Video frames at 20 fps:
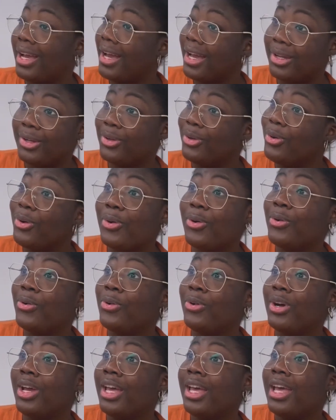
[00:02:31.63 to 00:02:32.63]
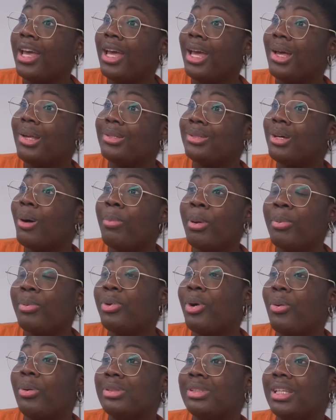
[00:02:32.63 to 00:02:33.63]
I know some people
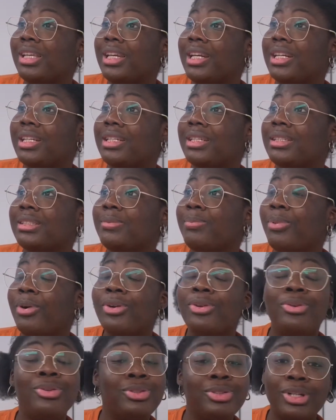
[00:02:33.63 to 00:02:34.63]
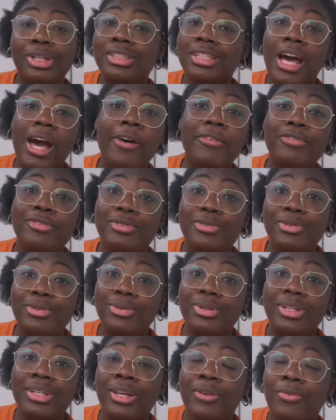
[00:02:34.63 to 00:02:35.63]
don't want to hear this but you just have to do
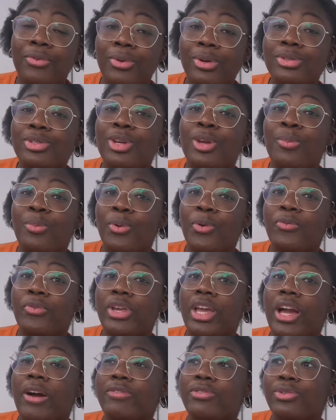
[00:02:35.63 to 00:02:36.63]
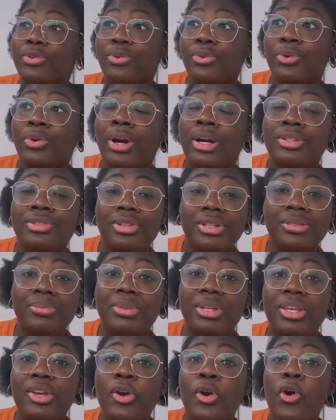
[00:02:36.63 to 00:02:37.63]
it if you want to improve you have to grow and trust
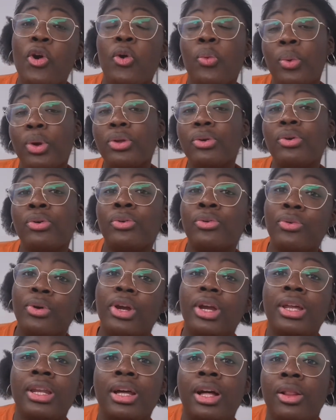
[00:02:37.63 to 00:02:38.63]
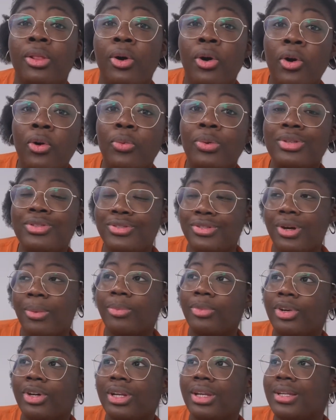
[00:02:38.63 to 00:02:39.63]
me when you're growing along with
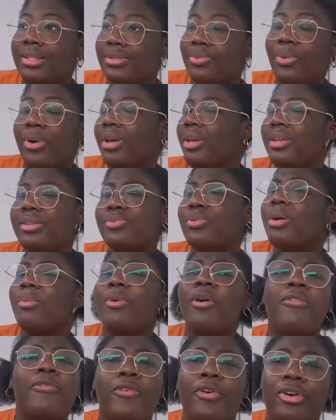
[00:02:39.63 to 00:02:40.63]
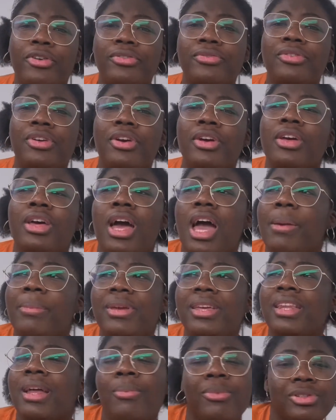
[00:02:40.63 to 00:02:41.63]
someone it's way, it's way more fun i
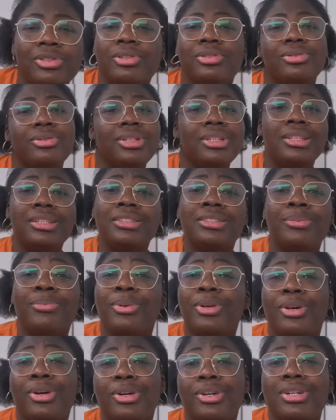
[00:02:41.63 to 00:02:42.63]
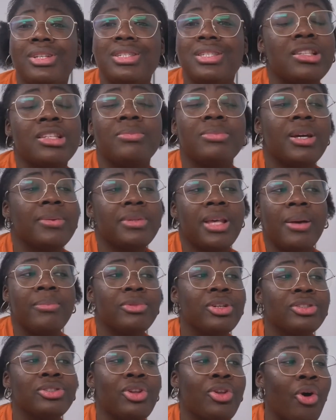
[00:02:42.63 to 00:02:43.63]
mean i'm also doing this because sometimes
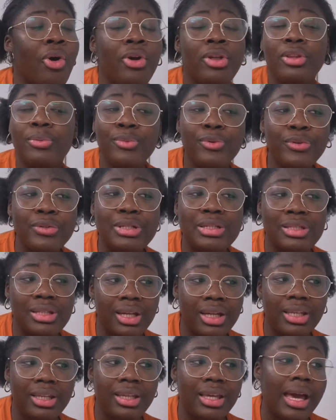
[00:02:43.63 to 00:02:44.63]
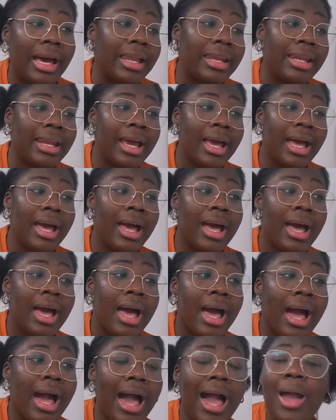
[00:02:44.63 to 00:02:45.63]
i'm just not in the mood to study and
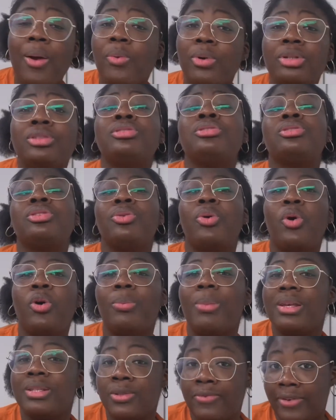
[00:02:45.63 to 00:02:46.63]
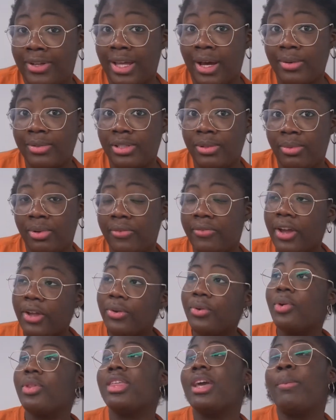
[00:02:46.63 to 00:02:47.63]
I want to hold myself accountable. If I
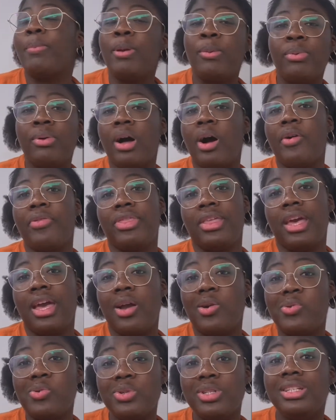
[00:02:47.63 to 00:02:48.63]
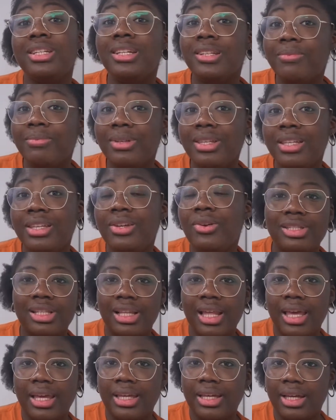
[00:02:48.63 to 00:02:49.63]
know there are people out there who need me to
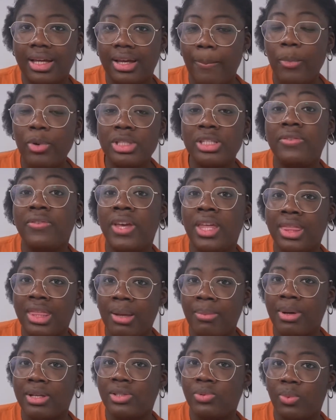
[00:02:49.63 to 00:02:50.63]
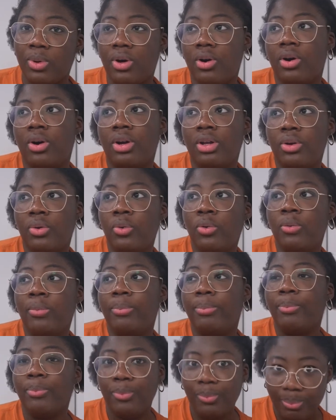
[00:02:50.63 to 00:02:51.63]
like motivate them as well, it will
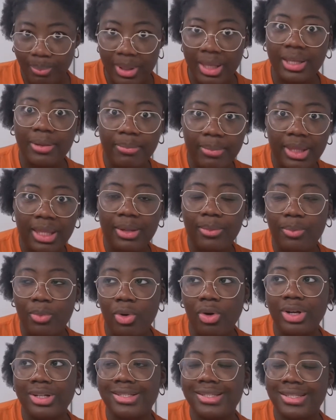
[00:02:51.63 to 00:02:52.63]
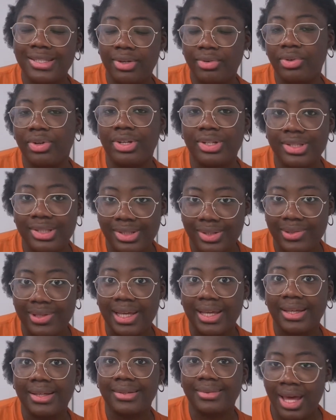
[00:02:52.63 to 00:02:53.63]
make me more serious to
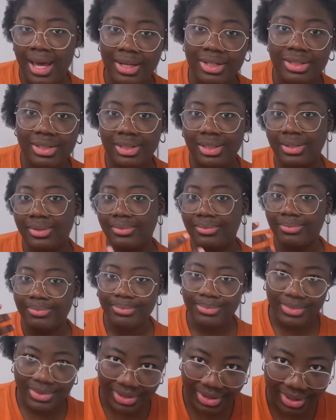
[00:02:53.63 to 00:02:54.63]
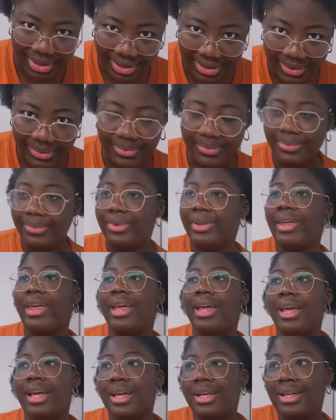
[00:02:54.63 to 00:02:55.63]
like actually study.
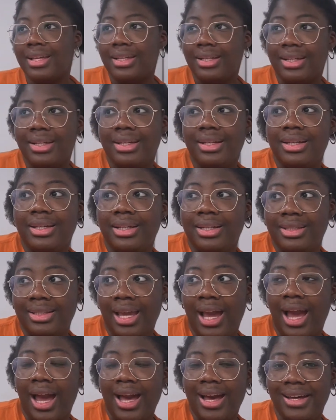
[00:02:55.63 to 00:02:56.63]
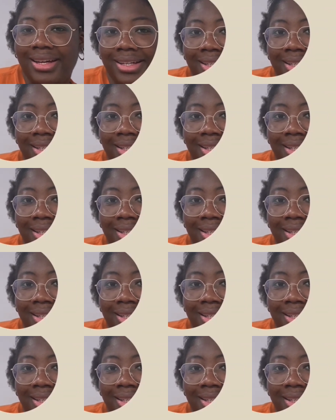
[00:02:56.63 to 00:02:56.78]
Yeah.